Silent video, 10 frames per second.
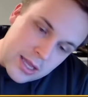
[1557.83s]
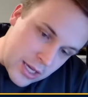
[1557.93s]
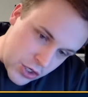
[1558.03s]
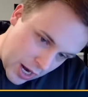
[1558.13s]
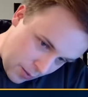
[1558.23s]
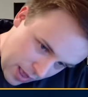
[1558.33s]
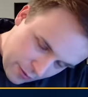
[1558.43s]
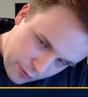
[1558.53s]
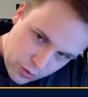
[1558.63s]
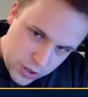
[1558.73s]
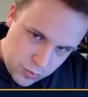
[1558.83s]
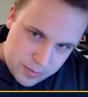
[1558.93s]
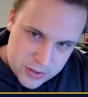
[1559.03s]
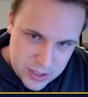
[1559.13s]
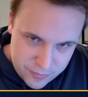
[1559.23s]
they shot it well,
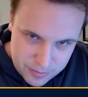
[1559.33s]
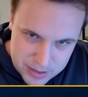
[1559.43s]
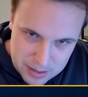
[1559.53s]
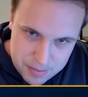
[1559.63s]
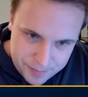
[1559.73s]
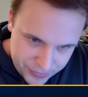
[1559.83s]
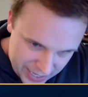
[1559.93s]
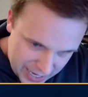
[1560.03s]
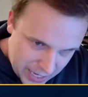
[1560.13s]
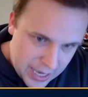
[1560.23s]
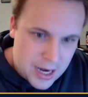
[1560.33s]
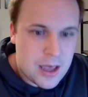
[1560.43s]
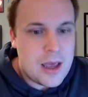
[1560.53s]
43% from deep that night.